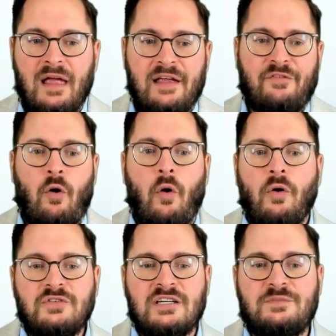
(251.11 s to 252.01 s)
if
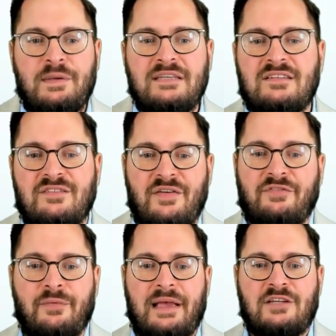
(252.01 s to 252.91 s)
all 6 pieces of
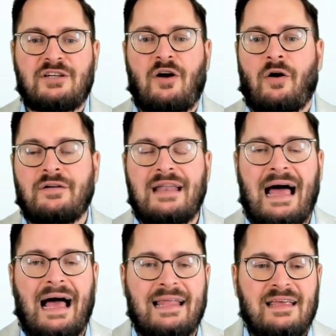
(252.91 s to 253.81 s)
information are
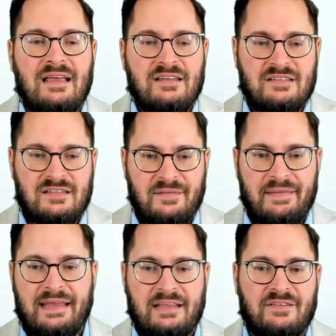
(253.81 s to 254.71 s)
not
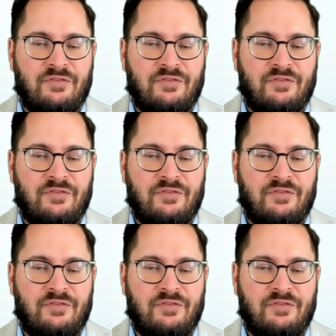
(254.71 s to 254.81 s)
submitted.